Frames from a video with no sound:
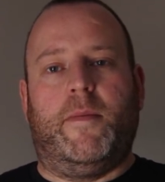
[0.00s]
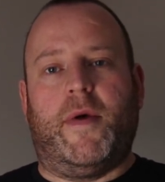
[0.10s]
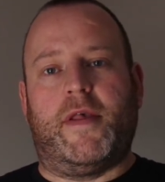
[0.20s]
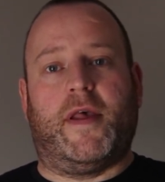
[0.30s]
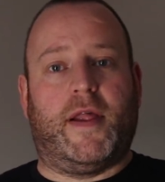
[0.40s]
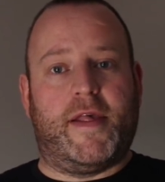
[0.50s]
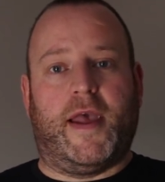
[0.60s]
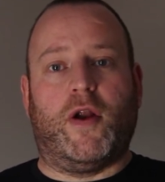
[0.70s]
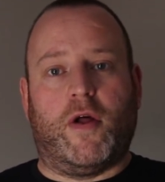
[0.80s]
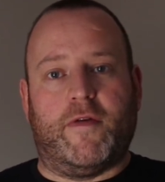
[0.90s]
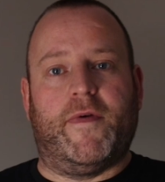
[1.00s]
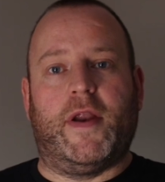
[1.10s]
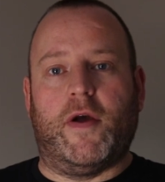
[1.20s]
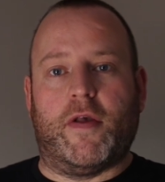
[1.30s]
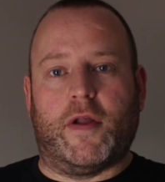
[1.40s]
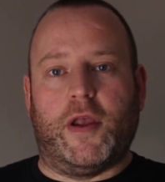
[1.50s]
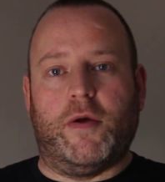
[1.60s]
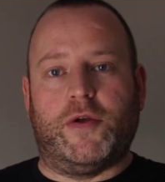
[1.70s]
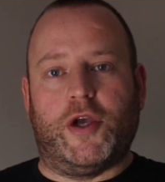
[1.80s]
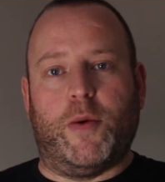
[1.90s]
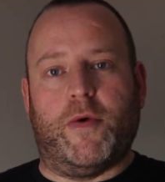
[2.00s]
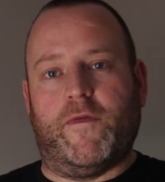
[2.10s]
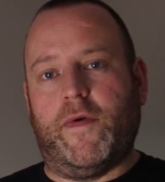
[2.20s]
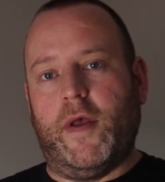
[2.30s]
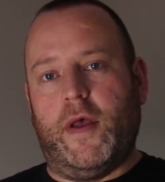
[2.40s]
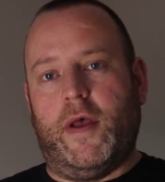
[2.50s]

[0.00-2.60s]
basically seeing all the videos on YouTube of